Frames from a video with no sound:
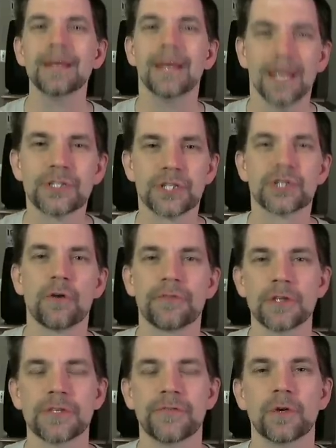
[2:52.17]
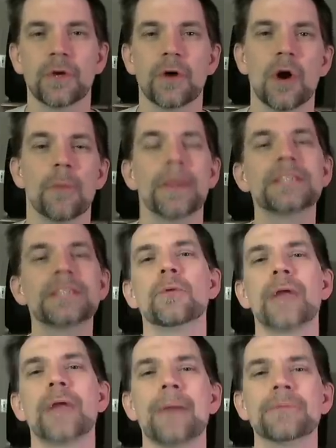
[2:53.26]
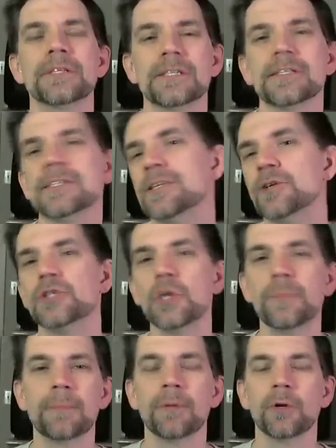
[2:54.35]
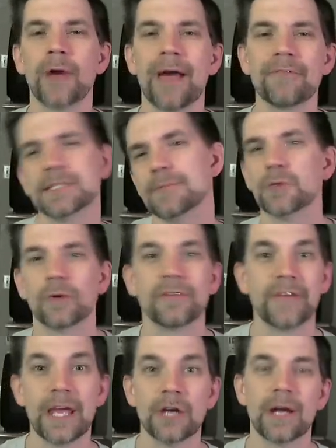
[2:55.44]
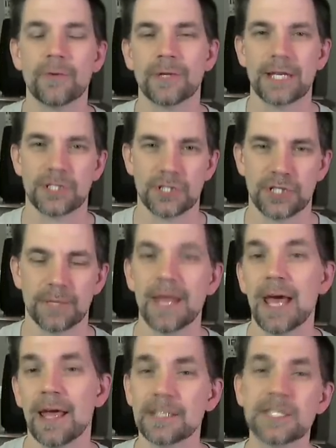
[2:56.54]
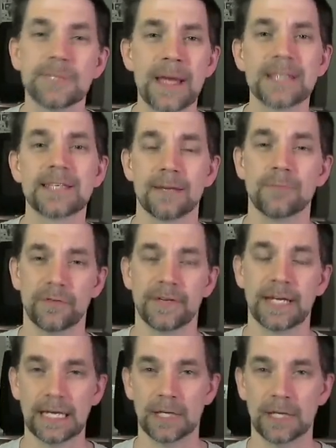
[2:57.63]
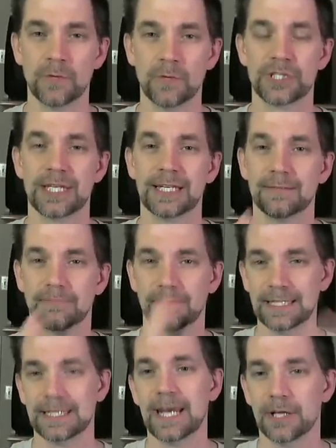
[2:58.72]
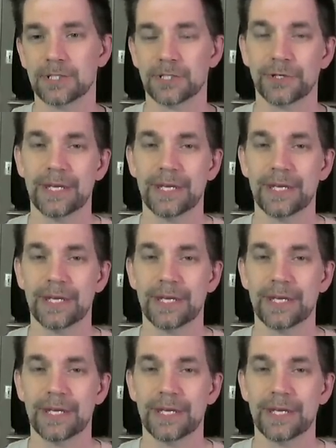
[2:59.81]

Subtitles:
Here's the show for those of you who don't know. Basically what happens is there are two people who are having some sort of internet relationship. And this is based on a movie in which the lead character,